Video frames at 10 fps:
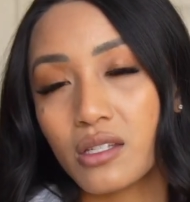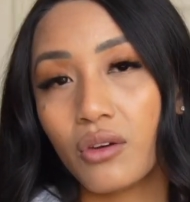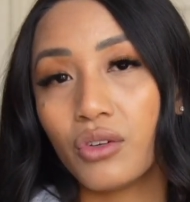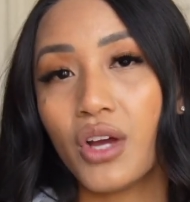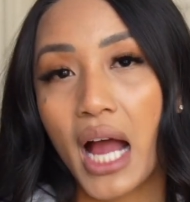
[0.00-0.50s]
So
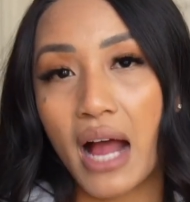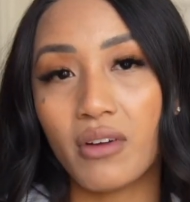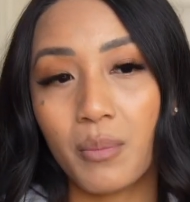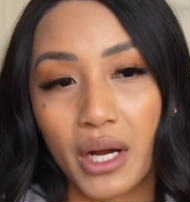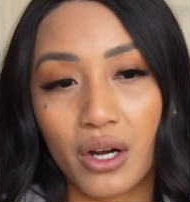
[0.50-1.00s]
if you have
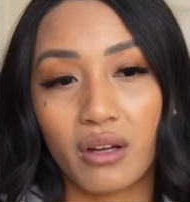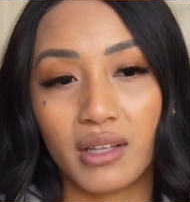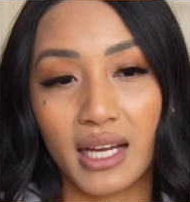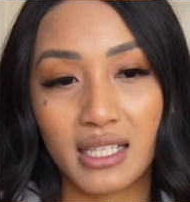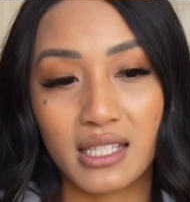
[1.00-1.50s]
a pair of
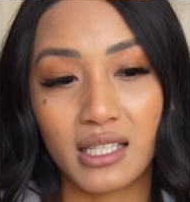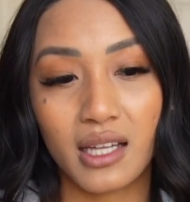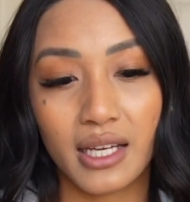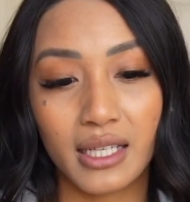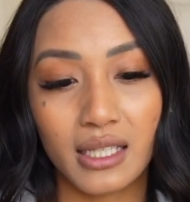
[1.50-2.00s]
Legacy
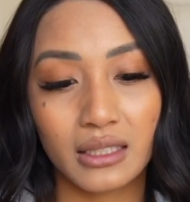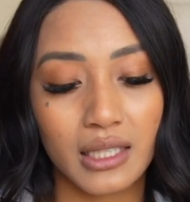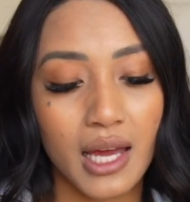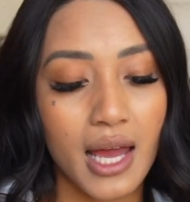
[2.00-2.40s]
leggings,